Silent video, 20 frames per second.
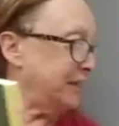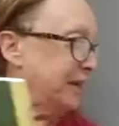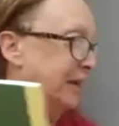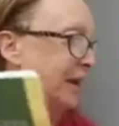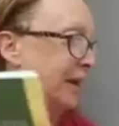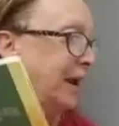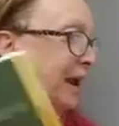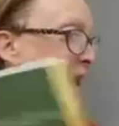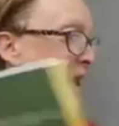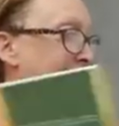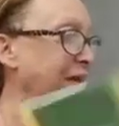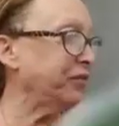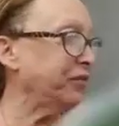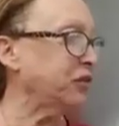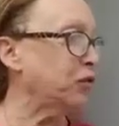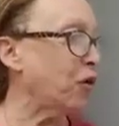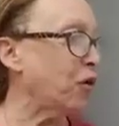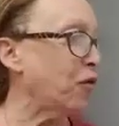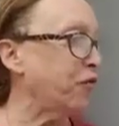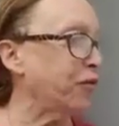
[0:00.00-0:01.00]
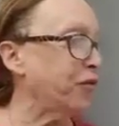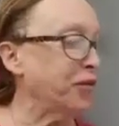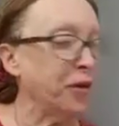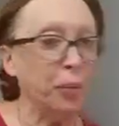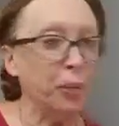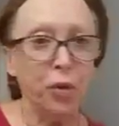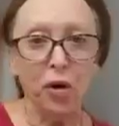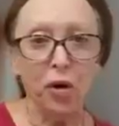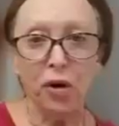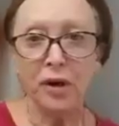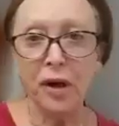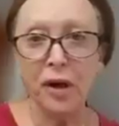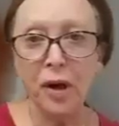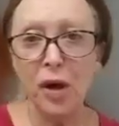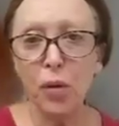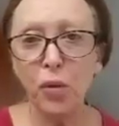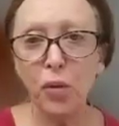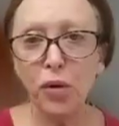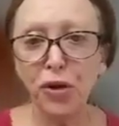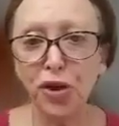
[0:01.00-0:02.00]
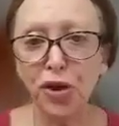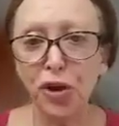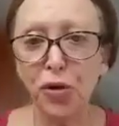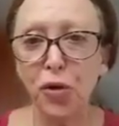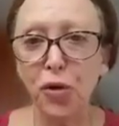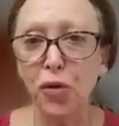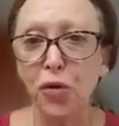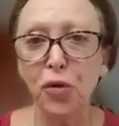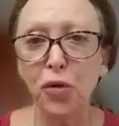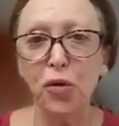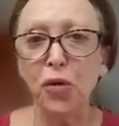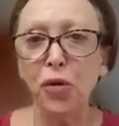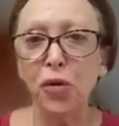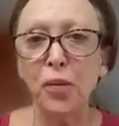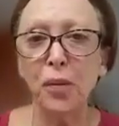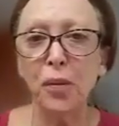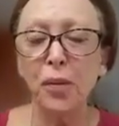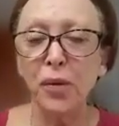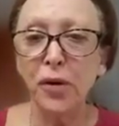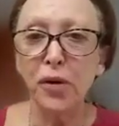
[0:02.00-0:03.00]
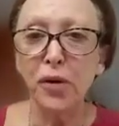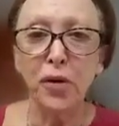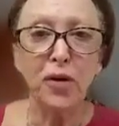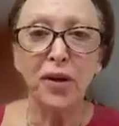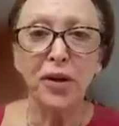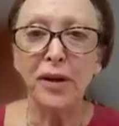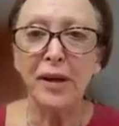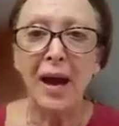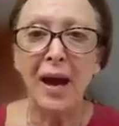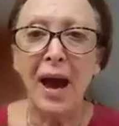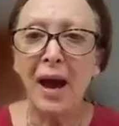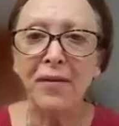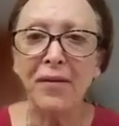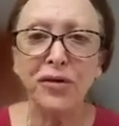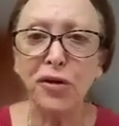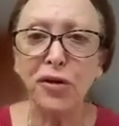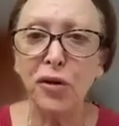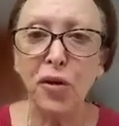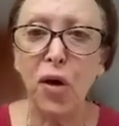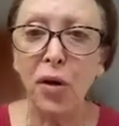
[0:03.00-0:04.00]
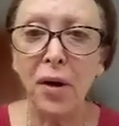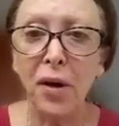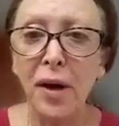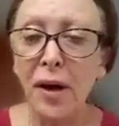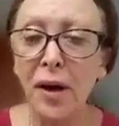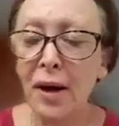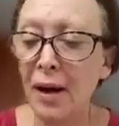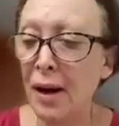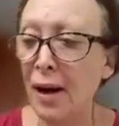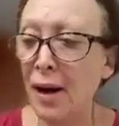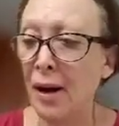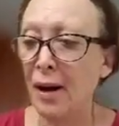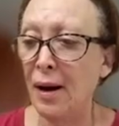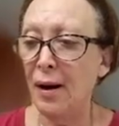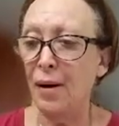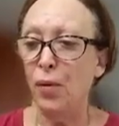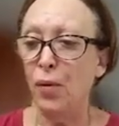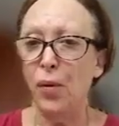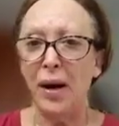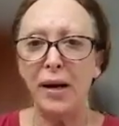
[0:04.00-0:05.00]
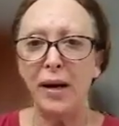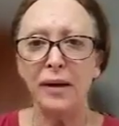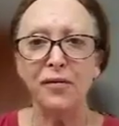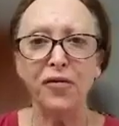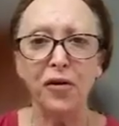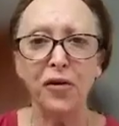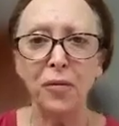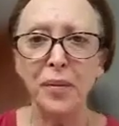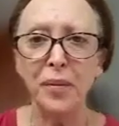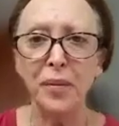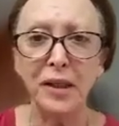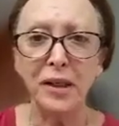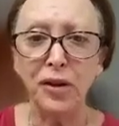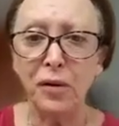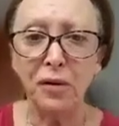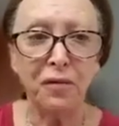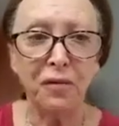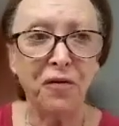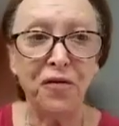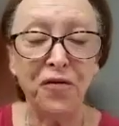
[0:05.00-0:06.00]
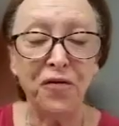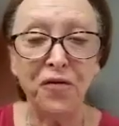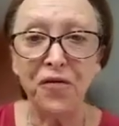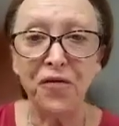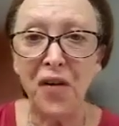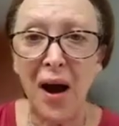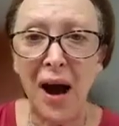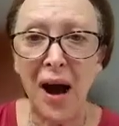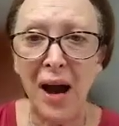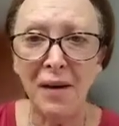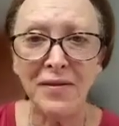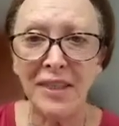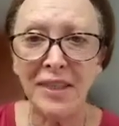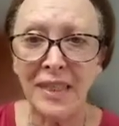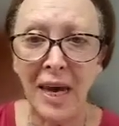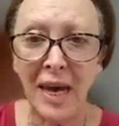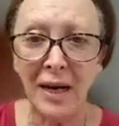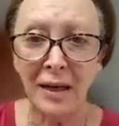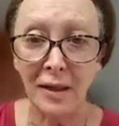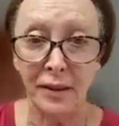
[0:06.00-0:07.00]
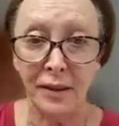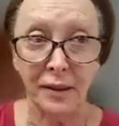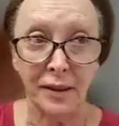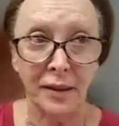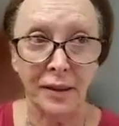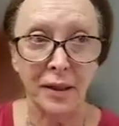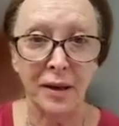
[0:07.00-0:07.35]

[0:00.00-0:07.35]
I have to go for the book. Would you? You could have to wait for me 5 seconds